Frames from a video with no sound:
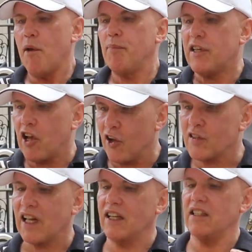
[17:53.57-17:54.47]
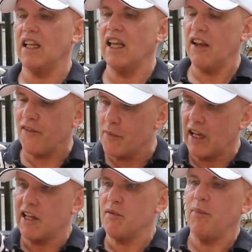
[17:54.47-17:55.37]
because like I say, if I'm
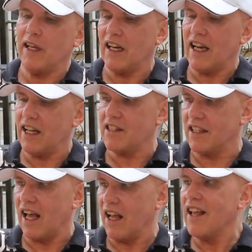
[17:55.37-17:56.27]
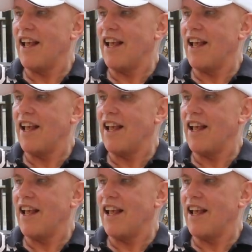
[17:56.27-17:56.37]
against bigger lads and that,